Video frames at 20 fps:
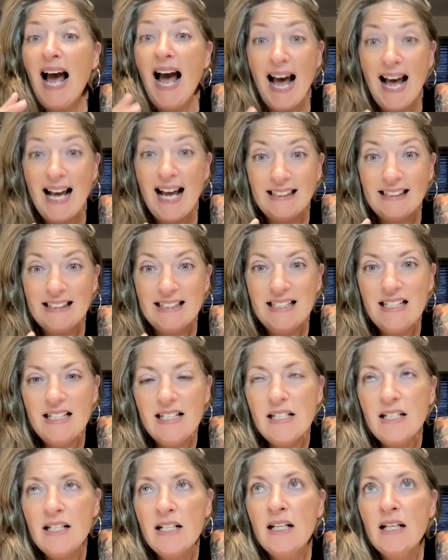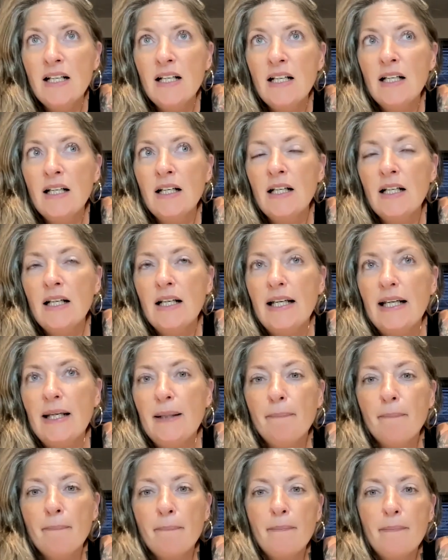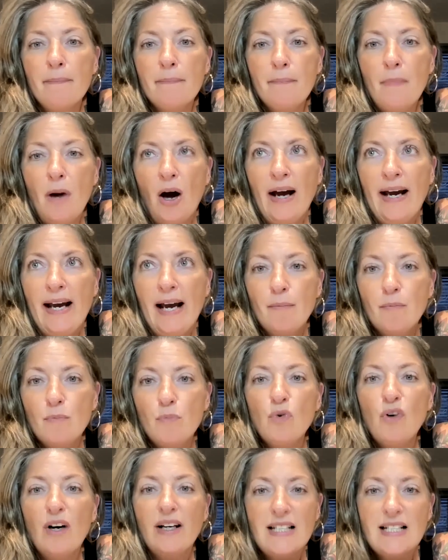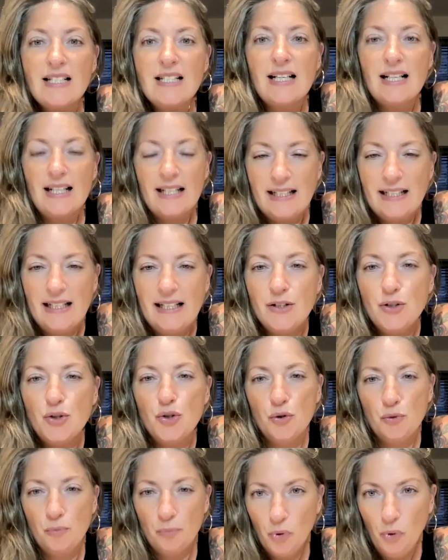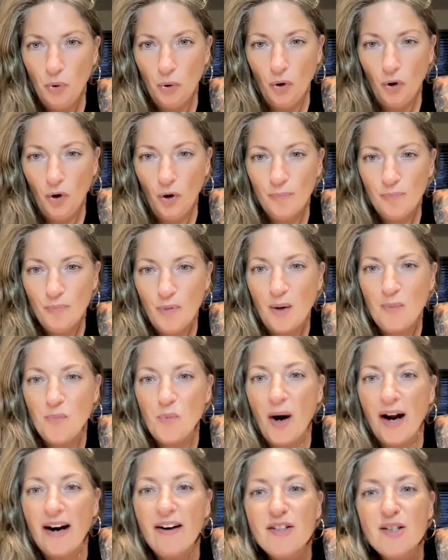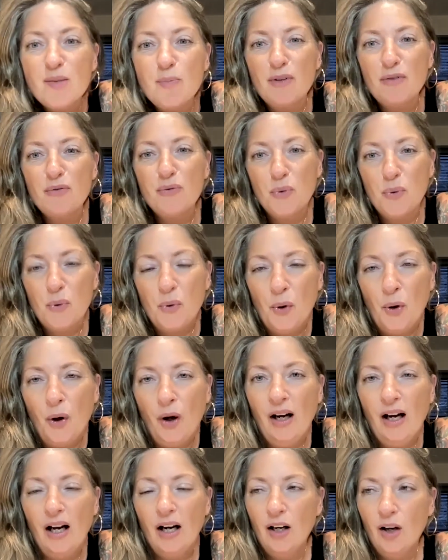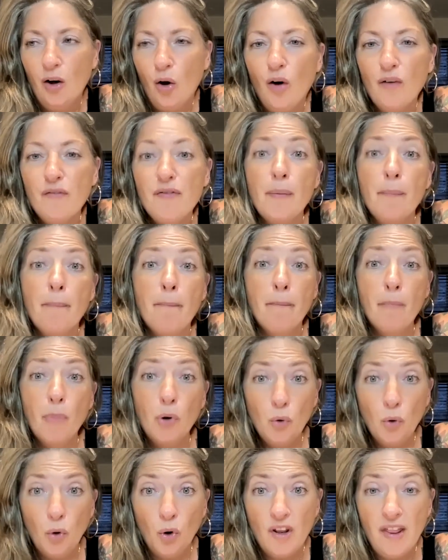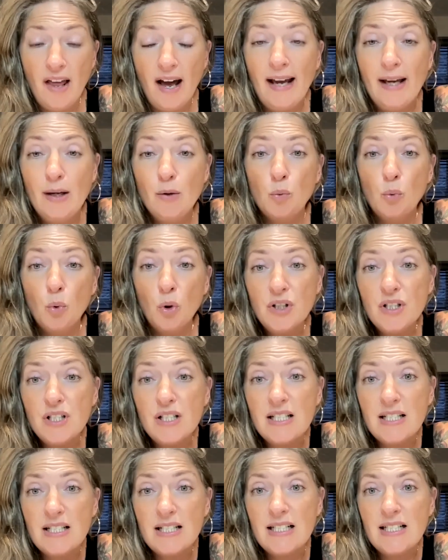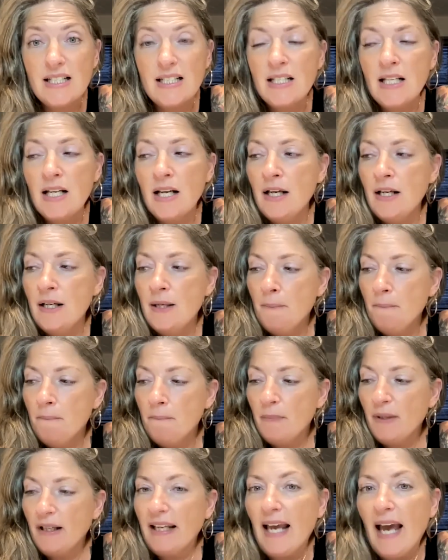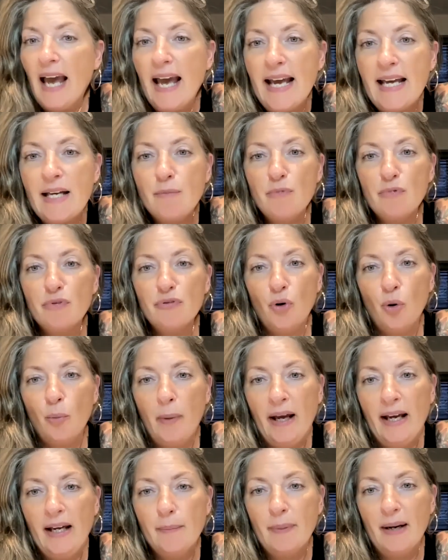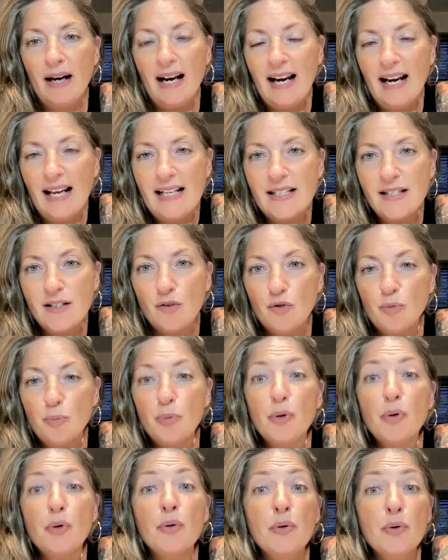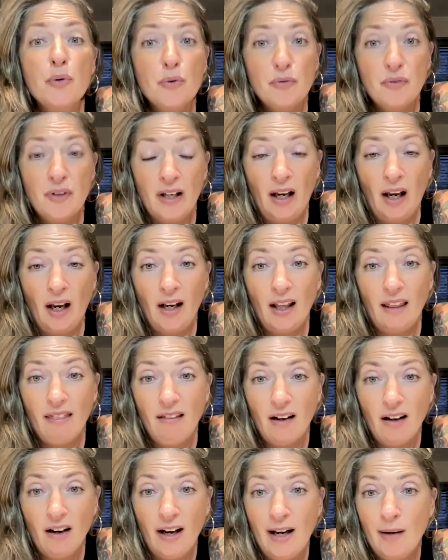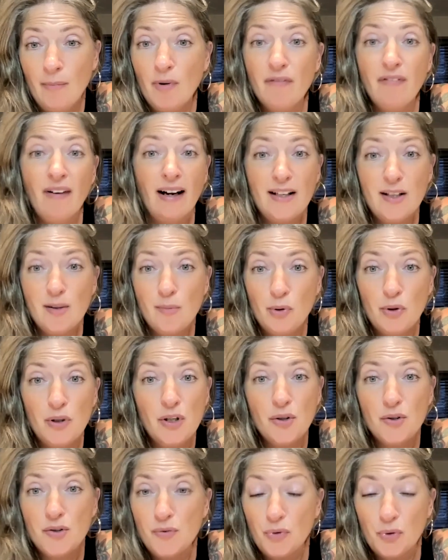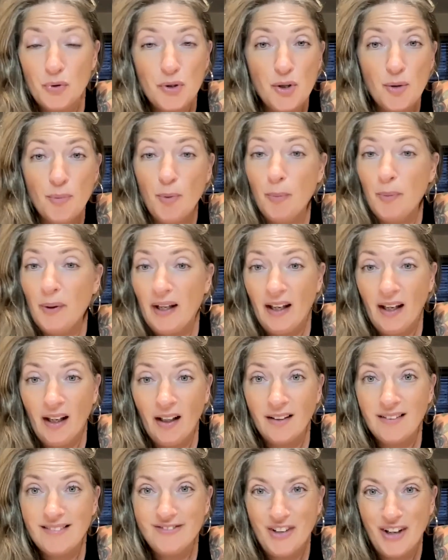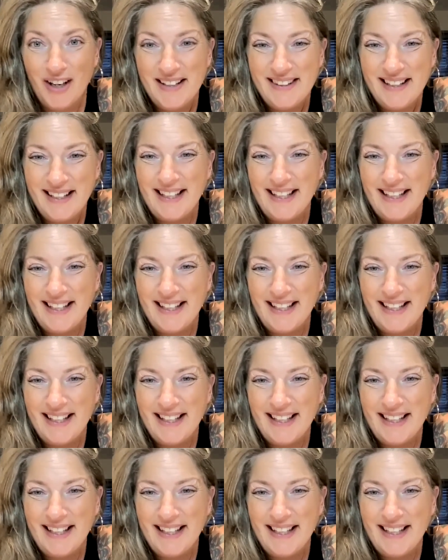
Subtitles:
And I am ready to lean into more. And whereas before, a lot of the more that I wanted came from a place of proving that I am a valuable, useful human being, right?